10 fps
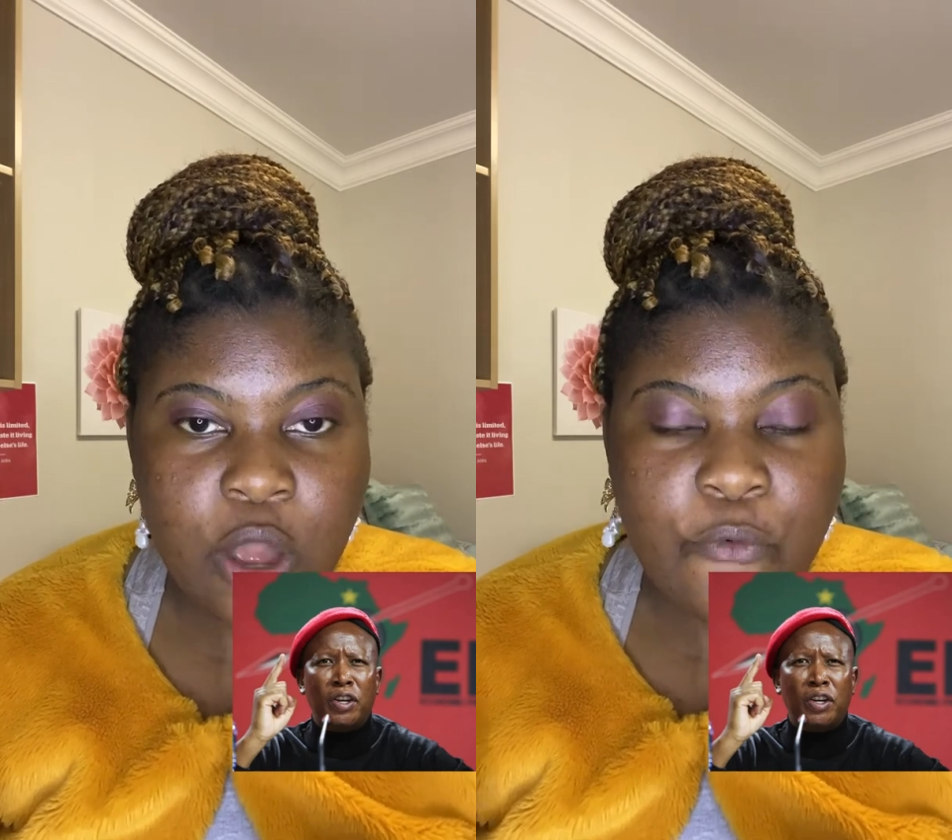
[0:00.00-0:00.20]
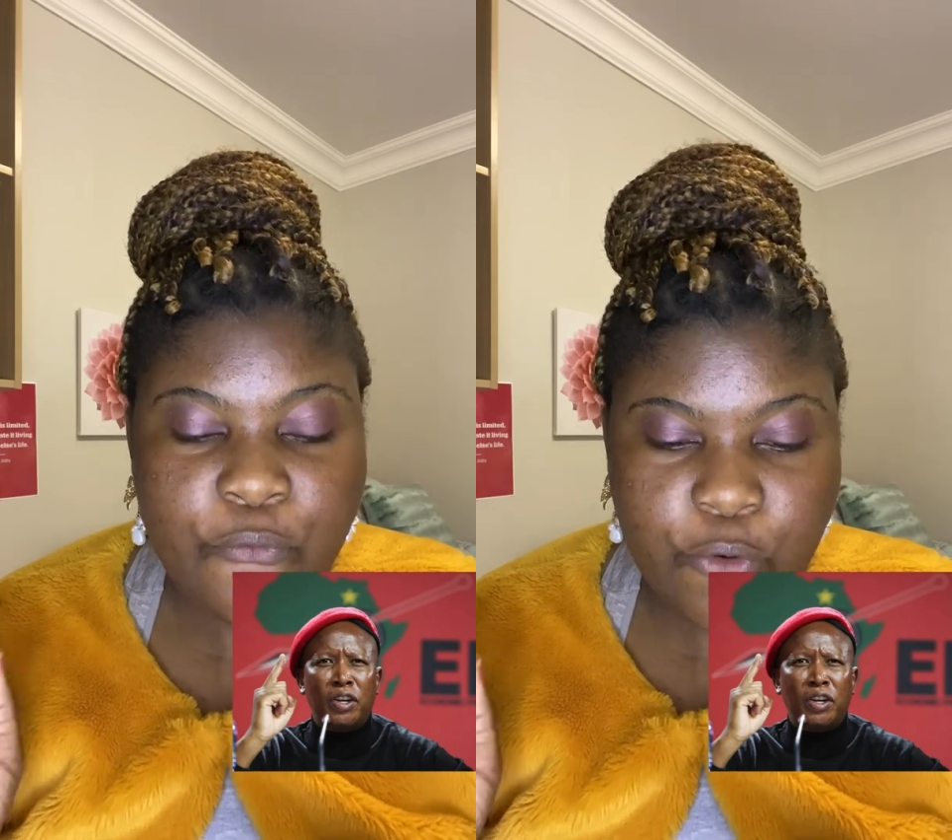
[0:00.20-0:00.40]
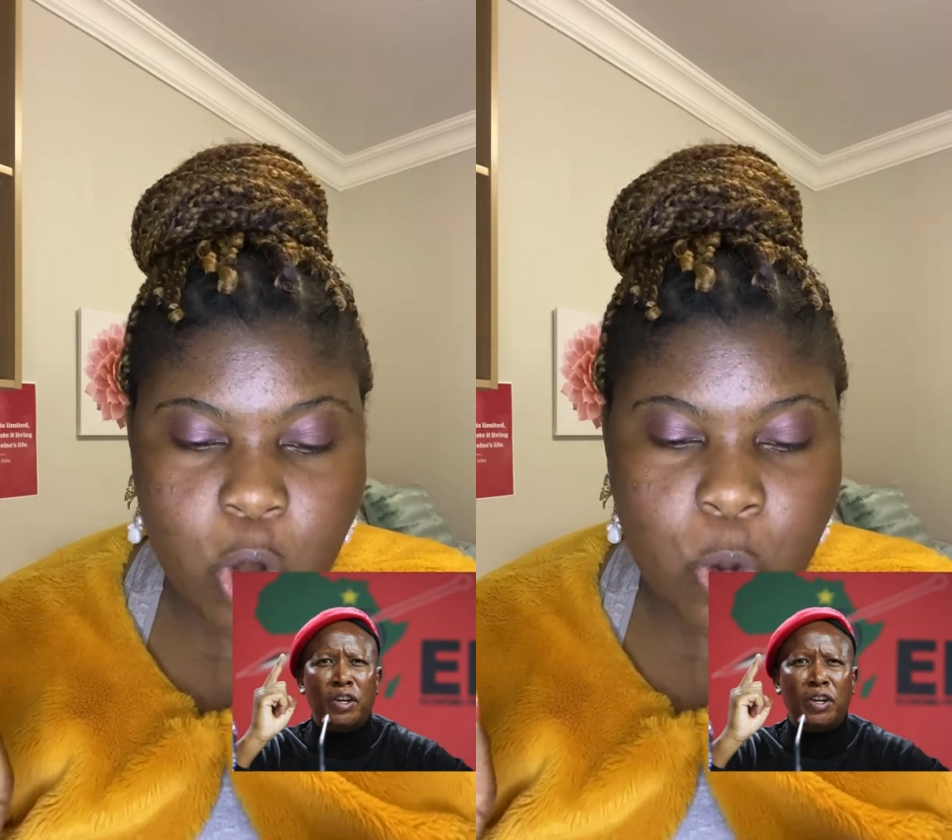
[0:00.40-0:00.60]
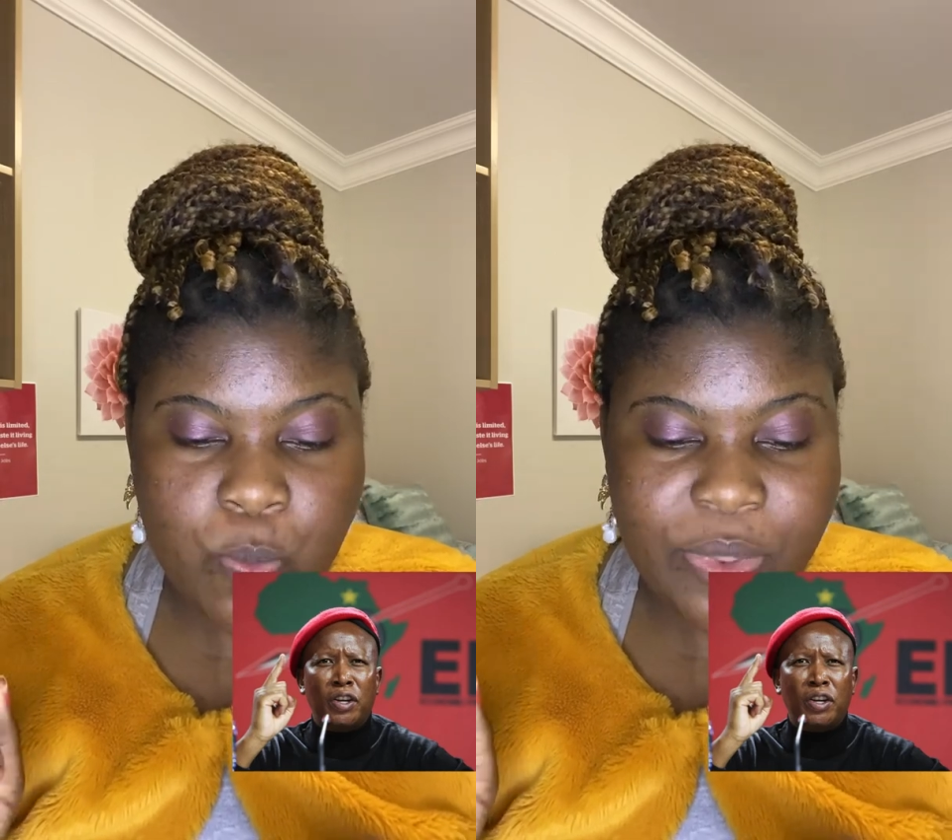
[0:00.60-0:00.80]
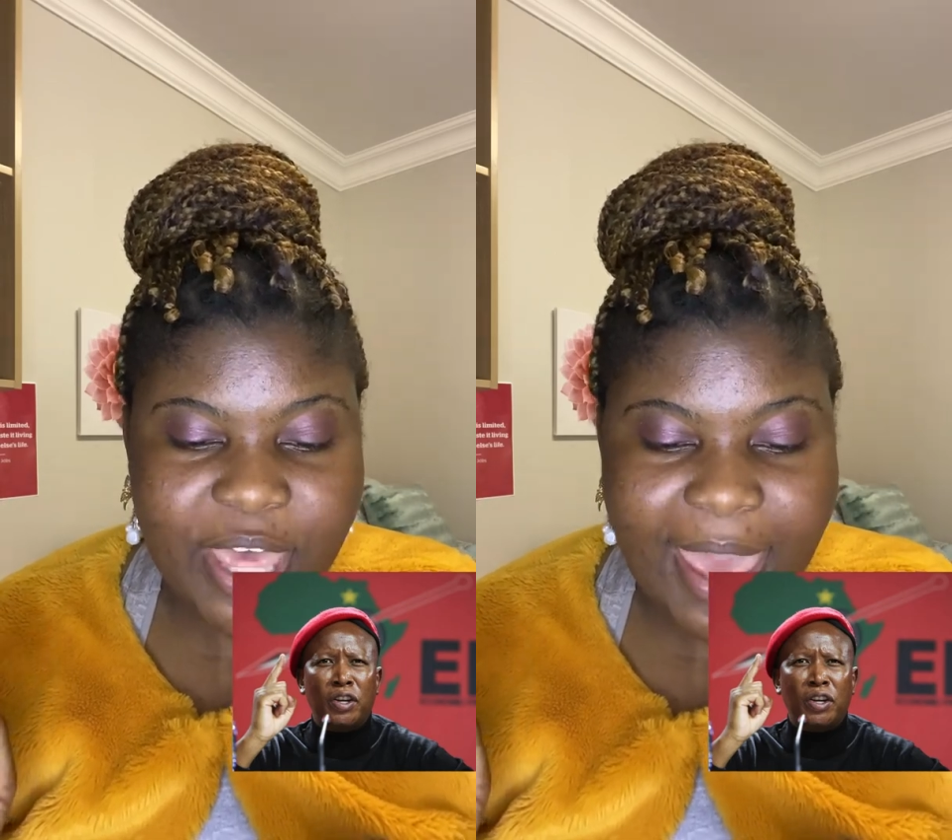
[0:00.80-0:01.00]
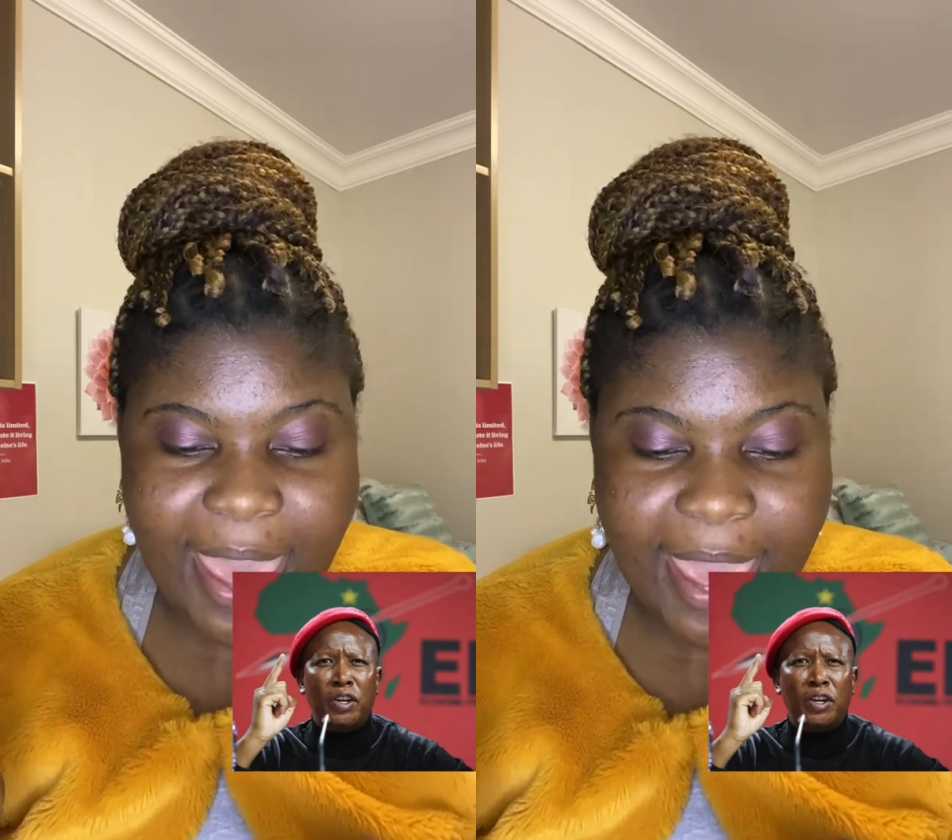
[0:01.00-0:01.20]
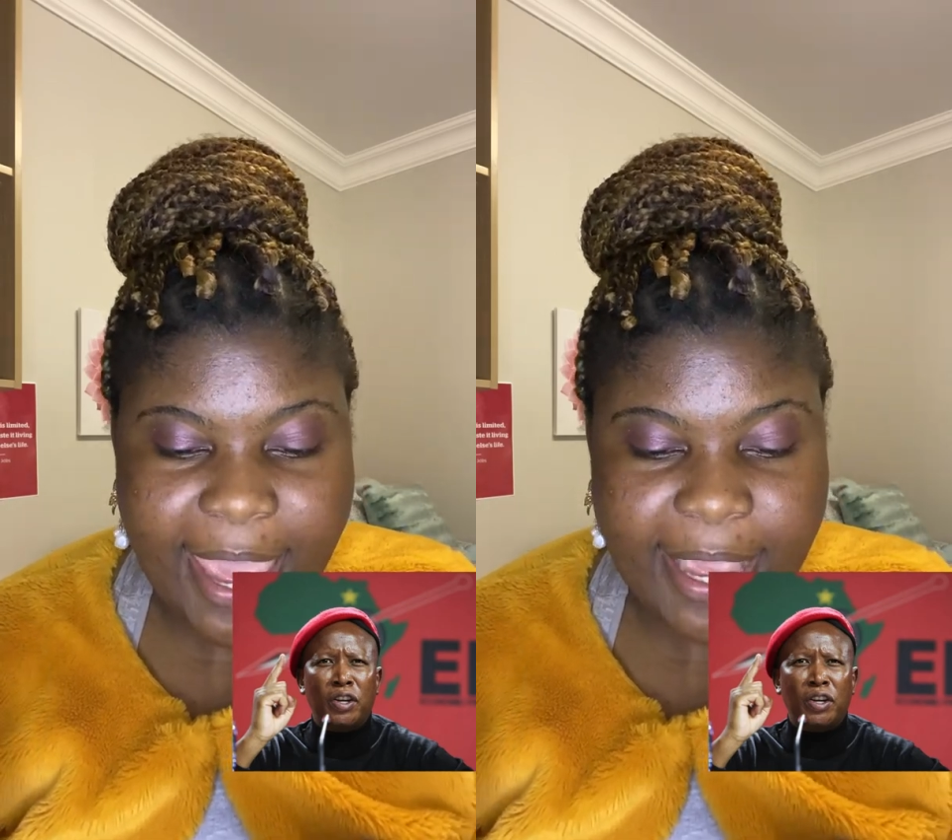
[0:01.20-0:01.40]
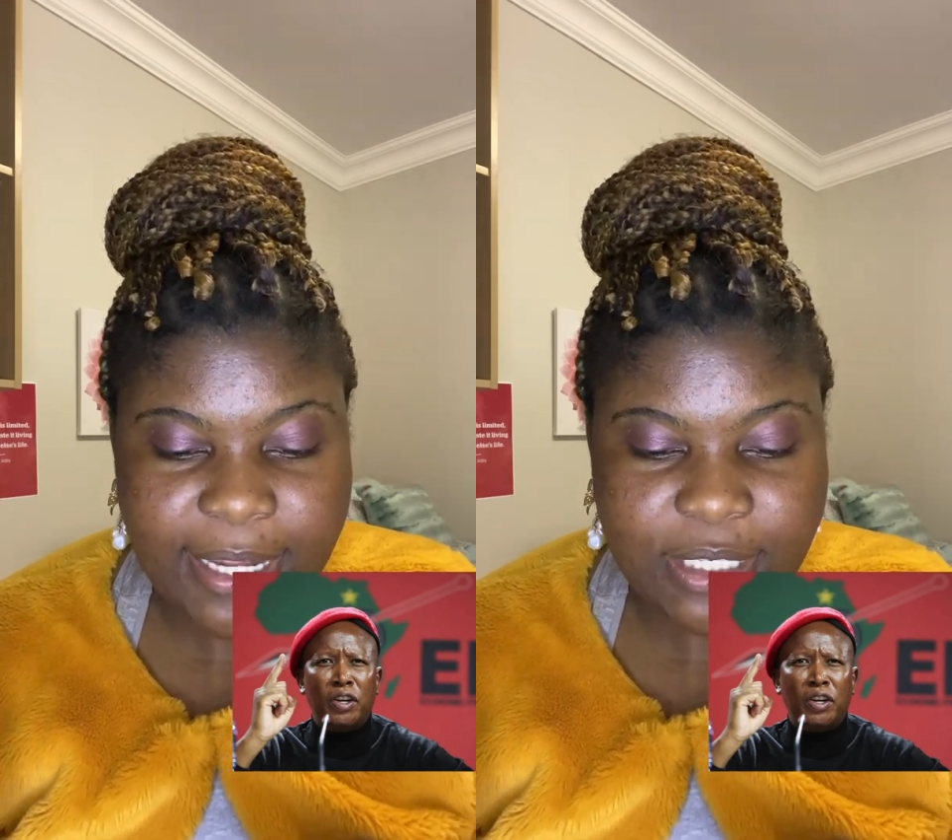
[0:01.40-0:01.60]
from the
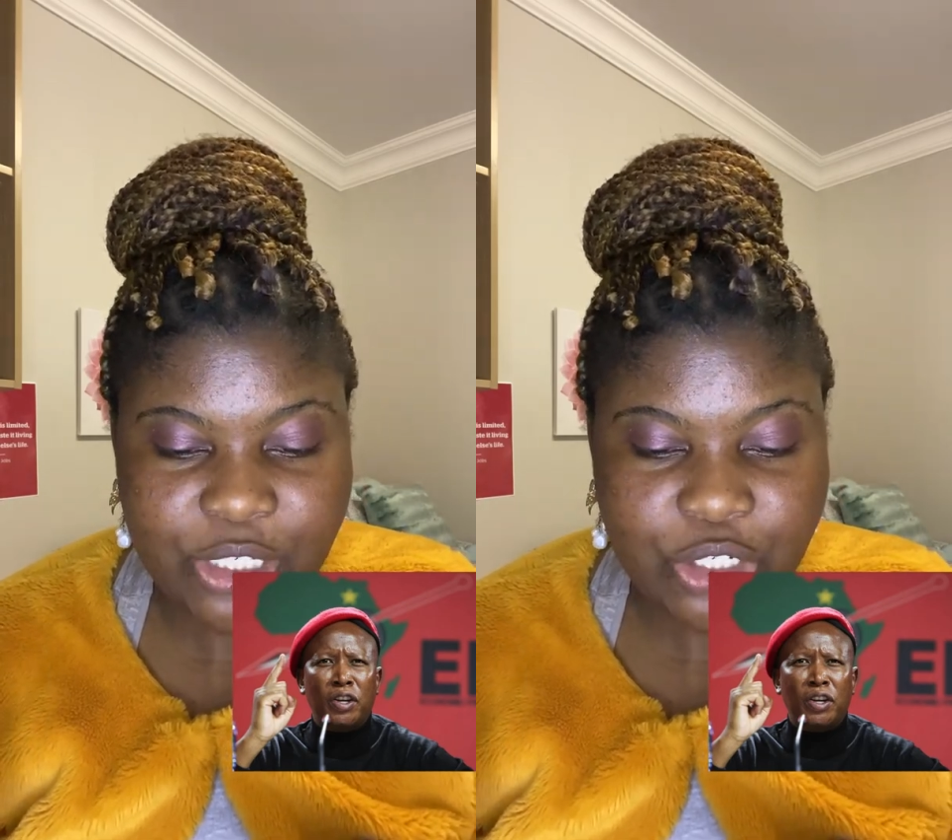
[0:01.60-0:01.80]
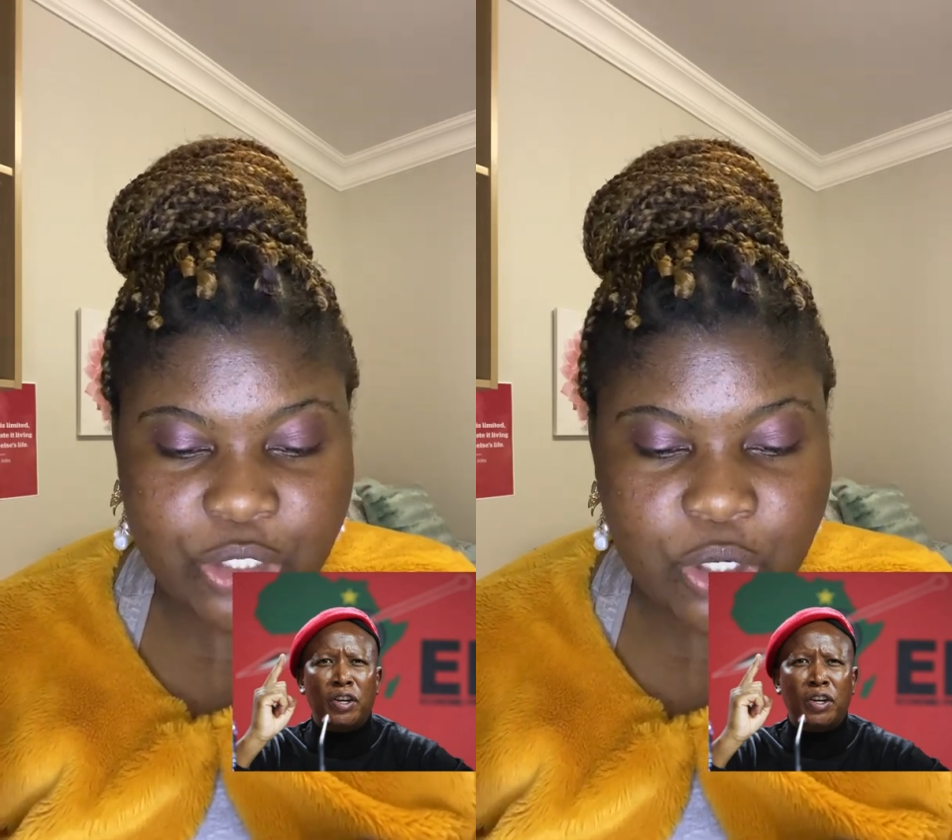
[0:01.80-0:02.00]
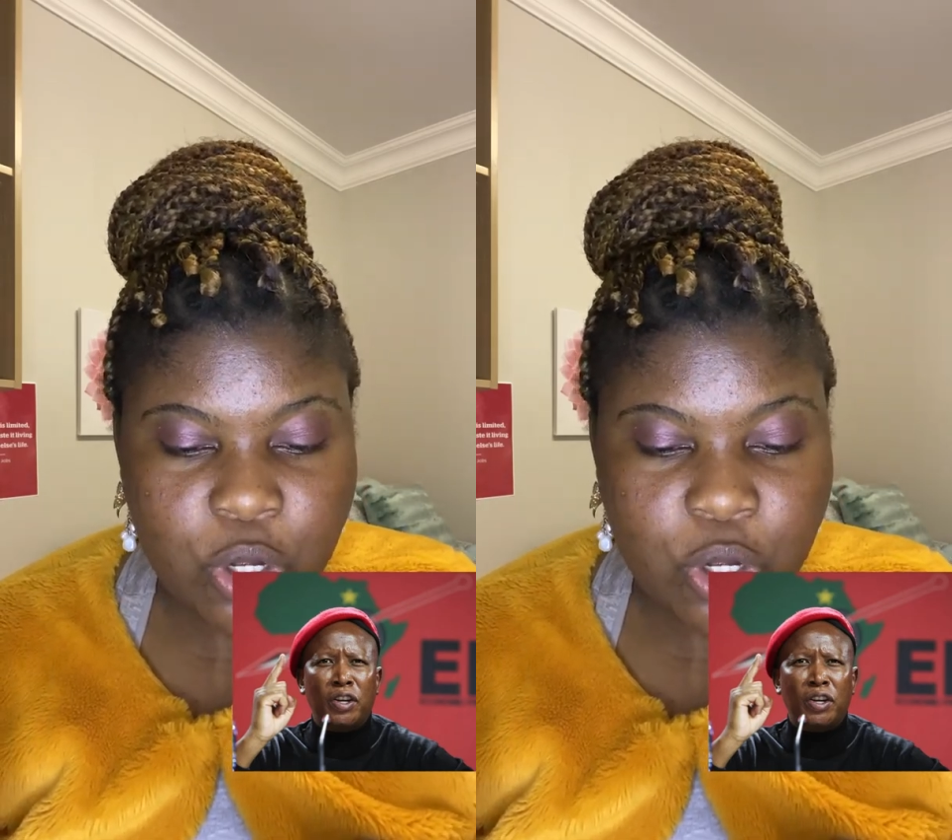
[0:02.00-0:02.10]
age